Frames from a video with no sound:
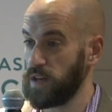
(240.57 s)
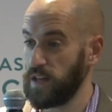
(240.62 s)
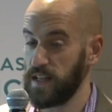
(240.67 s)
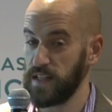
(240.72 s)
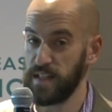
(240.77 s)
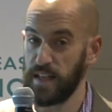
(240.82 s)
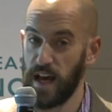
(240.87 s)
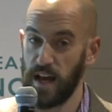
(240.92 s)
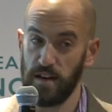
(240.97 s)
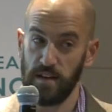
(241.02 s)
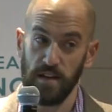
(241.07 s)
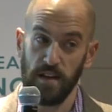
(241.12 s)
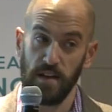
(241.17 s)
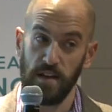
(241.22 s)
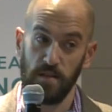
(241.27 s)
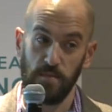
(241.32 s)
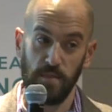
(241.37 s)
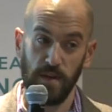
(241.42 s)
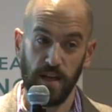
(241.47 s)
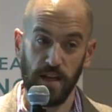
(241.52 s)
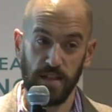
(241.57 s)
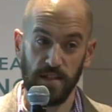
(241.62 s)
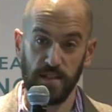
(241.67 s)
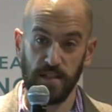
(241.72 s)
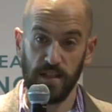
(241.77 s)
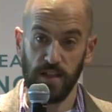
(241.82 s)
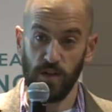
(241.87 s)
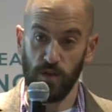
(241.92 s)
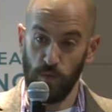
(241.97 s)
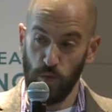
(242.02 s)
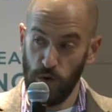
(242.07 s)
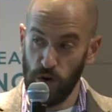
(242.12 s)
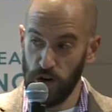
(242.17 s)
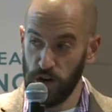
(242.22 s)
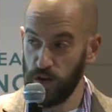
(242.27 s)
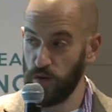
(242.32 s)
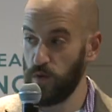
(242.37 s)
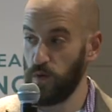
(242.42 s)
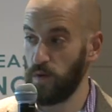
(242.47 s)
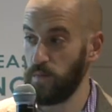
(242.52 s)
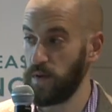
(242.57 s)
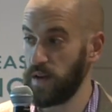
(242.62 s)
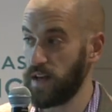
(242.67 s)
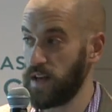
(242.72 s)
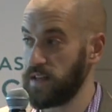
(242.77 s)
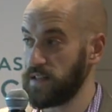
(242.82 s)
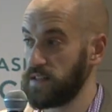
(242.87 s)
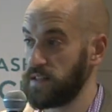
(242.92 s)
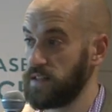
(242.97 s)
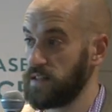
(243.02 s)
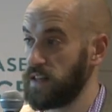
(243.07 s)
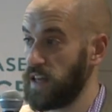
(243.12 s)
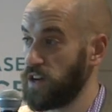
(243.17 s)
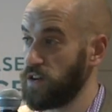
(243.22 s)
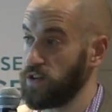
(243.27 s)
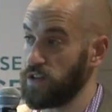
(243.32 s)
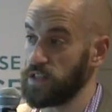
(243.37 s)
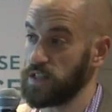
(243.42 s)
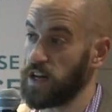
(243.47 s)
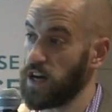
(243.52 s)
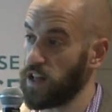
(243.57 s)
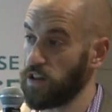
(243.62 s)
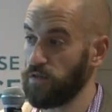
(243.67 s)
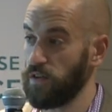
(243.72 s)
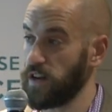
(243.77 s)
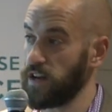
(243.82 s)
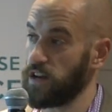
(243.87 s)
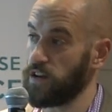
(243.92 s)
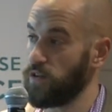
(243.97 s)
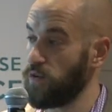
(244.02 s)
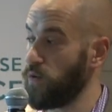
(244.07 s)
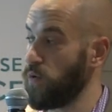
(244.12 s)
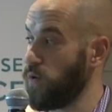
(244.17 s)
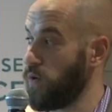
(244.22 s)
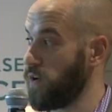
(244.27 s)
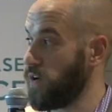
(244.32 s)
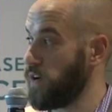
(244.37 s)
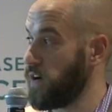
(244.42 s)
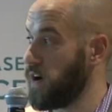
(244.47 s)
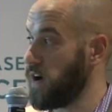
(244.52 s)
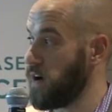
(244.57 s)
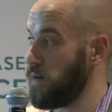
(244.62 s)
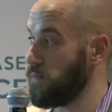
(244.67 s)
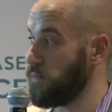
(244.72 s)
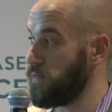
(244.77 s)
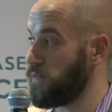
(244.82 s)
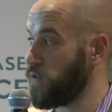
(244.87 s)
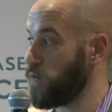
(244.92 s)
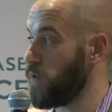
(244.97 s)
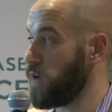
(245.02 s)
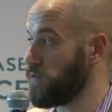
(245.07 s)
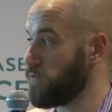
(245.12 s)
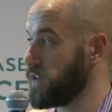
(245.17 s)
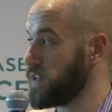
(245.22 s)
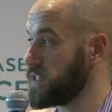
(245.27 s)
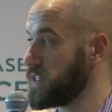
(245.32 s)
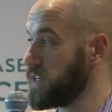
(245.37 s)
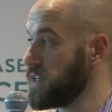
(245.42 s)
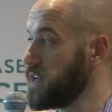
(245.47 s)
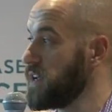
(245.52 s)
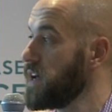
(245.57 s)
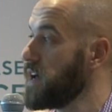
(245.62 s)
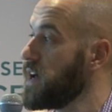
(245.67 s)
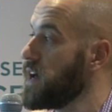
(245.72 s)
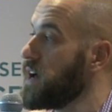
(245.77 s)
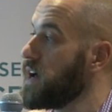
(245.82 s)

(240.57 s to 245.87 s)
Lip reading: it, is that because it didn't work or because they couldn't tolerate it or for what reason?